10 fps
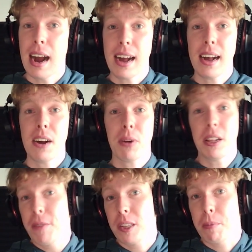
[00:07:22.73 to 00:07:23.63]

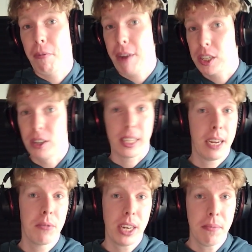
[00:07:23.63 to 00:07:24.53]
Well, if it's a professional
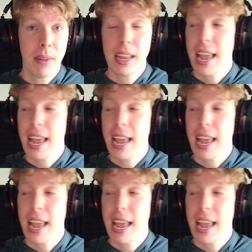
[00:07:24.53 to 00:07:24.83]
game jam